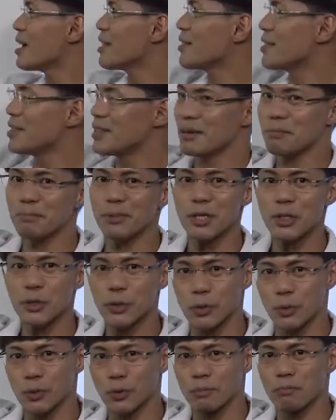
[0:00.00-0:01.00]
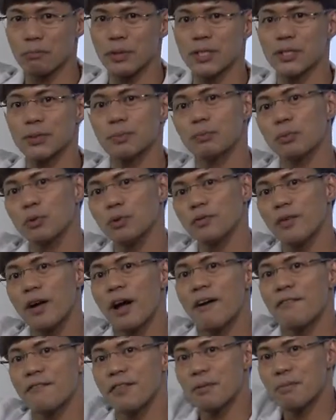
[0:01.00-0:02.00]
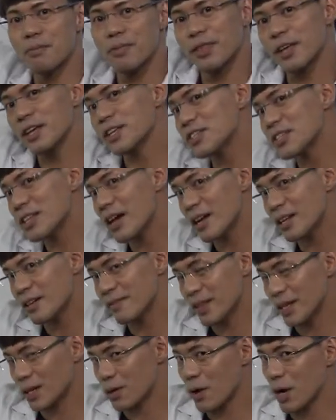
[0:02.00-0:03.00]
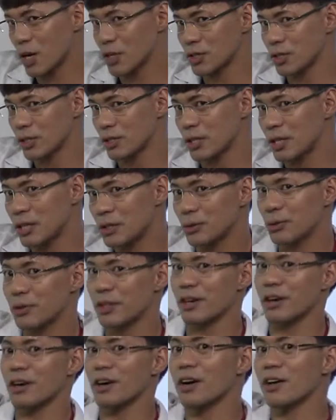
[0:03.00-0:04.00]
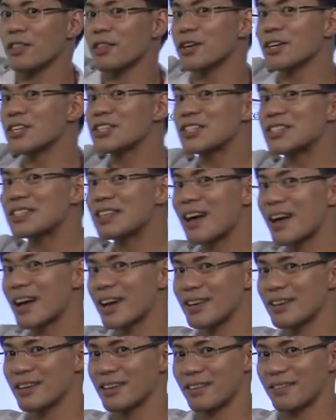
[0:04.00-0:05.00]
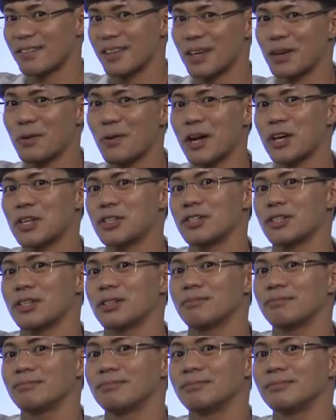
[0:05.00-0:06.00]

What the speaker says: the number 2 must move from this side of the equation to the other side of the equation.